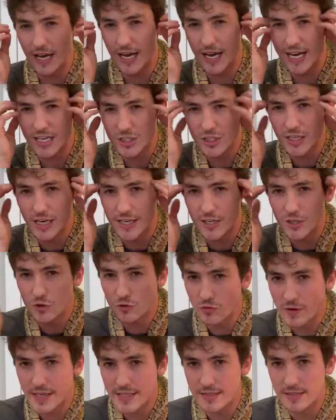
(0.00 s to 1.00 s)
actually kind of
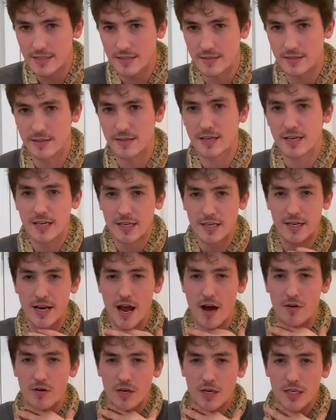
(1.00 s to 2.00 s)
crazy.
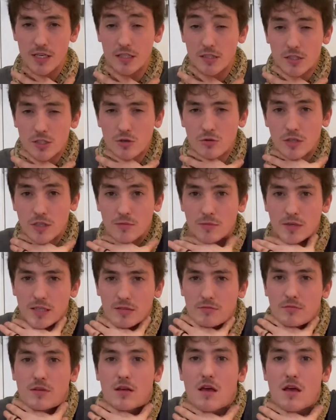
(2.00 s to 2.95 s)
Now, he's choking me,